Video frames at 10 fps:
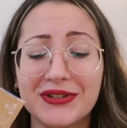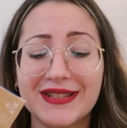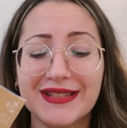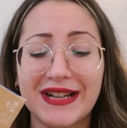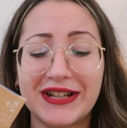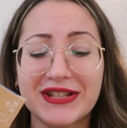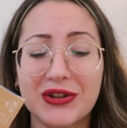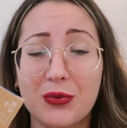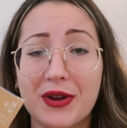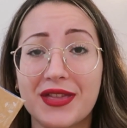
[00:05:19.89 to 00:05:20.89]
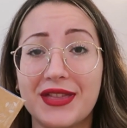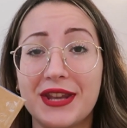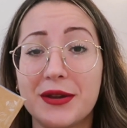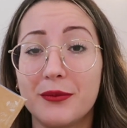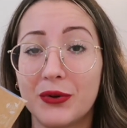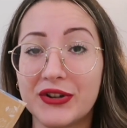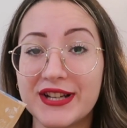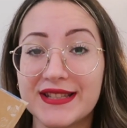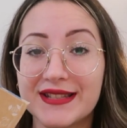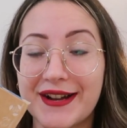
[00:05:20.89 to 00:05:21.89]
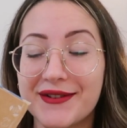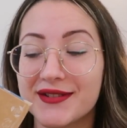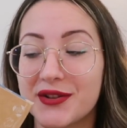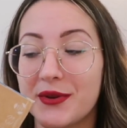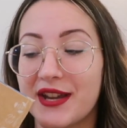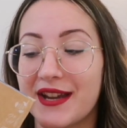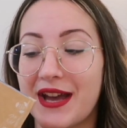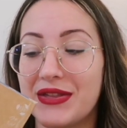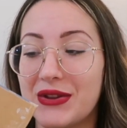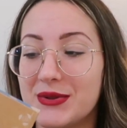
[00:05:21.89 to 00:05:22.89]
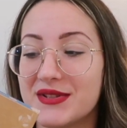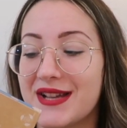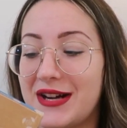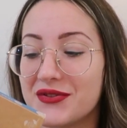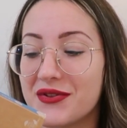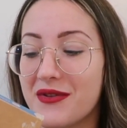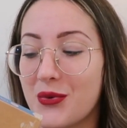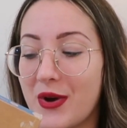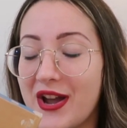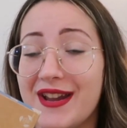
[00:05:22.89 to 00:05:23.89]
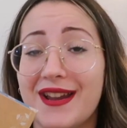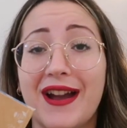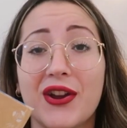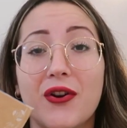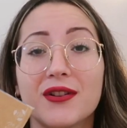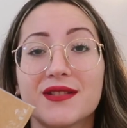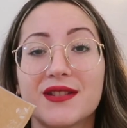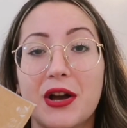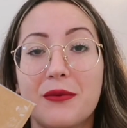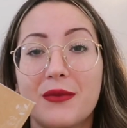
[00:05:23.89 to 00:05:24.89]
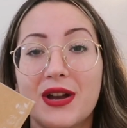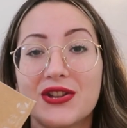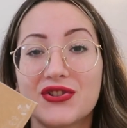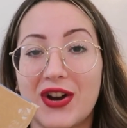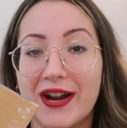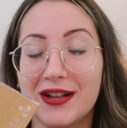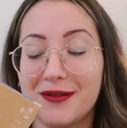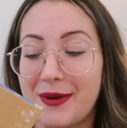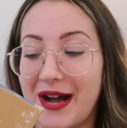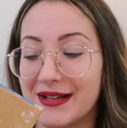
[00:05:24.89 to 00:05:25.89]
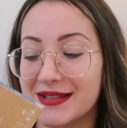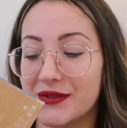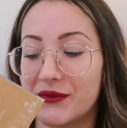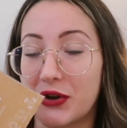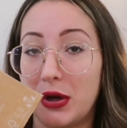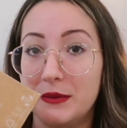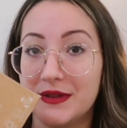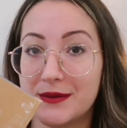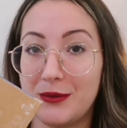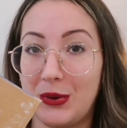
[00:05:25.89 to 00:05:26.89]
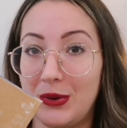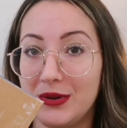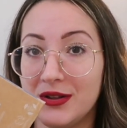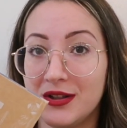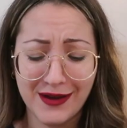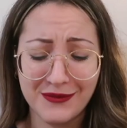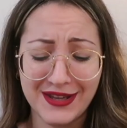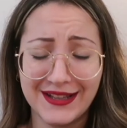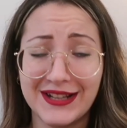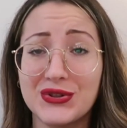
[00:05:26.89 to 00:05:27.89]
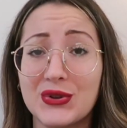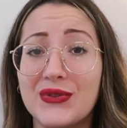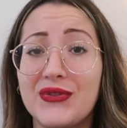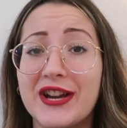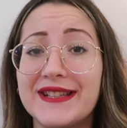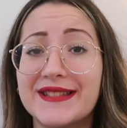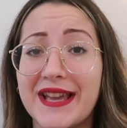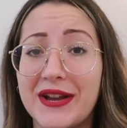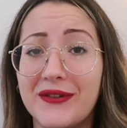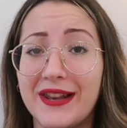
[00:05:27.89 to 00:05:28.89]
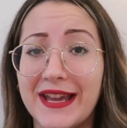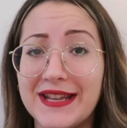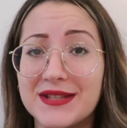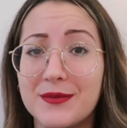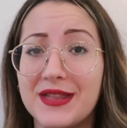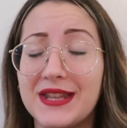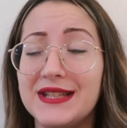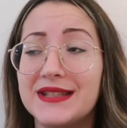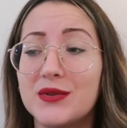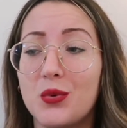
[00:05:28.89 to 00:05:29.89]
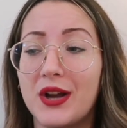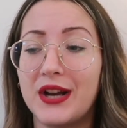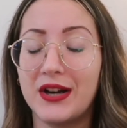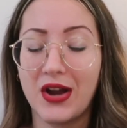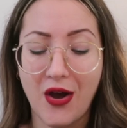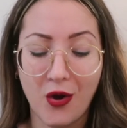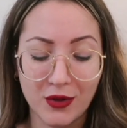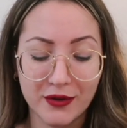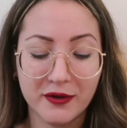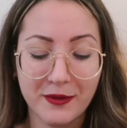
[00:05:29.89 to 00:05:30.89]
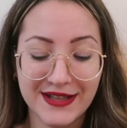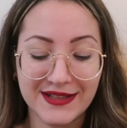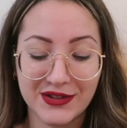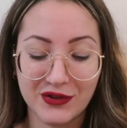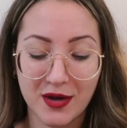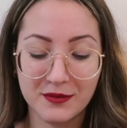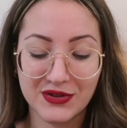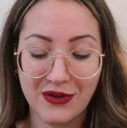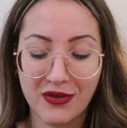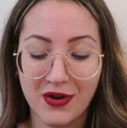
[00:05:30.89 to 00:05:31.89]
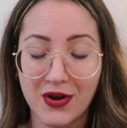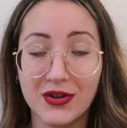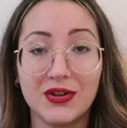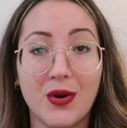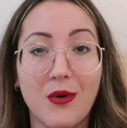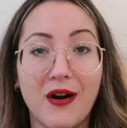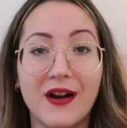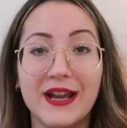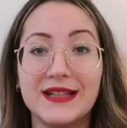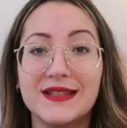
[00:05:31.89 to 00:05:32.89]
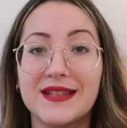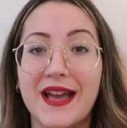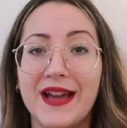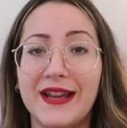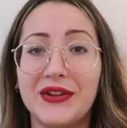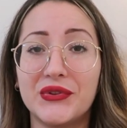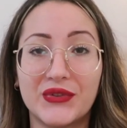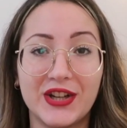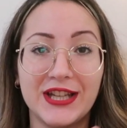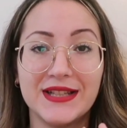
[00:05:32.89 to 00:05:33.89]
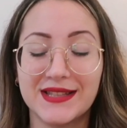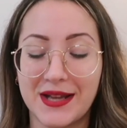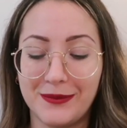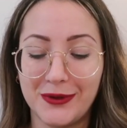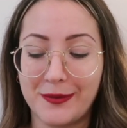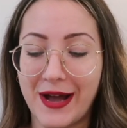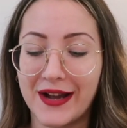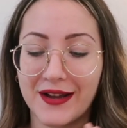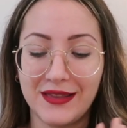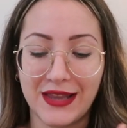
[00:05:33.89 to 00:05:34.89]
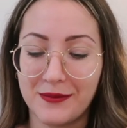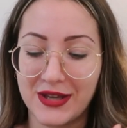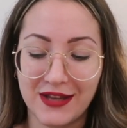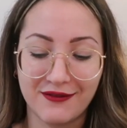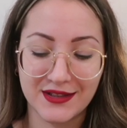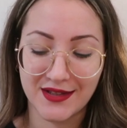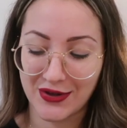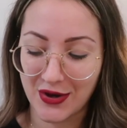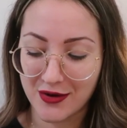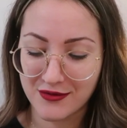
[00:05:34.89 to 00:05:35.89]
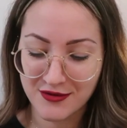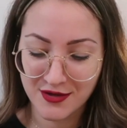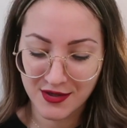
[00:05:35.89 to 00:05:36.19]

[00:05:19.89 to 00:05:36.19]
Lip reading: gonna start with the boring stuff so we can get those out of the way. I got some trial packs from Smol. I mean, I don't know if you guys can relate, but these were all over my Instagram, so I thought, you know what, it's a free sample pack, let me give this a go.